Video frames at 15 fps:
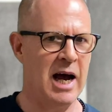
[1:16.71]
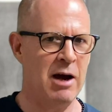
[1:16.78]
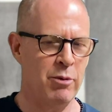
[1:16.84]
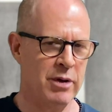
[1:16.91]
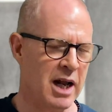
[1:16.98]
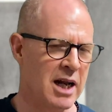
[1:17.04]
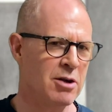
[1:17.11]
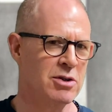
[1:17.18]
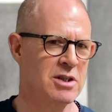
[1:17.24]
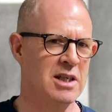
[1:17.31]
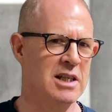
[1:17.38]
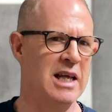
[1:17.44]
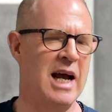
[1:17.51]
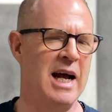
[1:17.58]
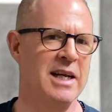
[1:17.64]
When I looked at
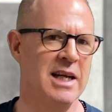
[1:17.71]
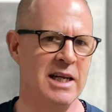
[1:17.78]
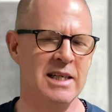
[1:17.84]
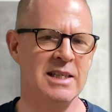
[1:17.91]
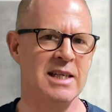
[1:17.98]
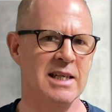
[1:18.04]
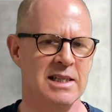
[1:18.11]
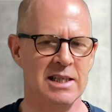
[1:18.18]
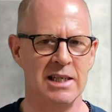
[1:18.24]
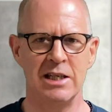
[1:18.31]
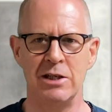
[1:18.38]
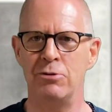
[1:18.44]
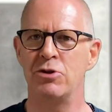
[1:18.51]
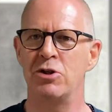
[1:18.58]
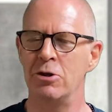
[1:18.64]
the analytics that
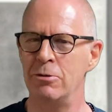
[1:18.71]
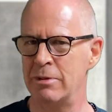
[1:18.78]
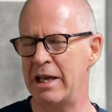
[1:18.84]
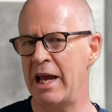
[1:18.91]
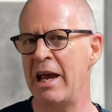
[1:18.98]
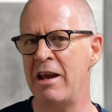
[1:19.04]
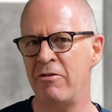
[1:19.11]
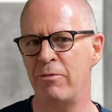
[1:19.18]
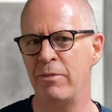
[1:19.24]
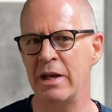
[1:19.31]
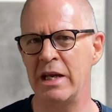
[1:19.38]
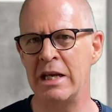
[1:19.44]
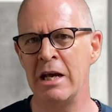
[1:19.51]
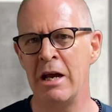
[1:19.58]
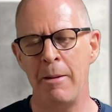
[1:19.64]
YouTube gave
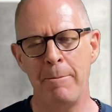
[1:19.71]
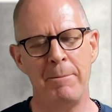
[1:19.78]
me,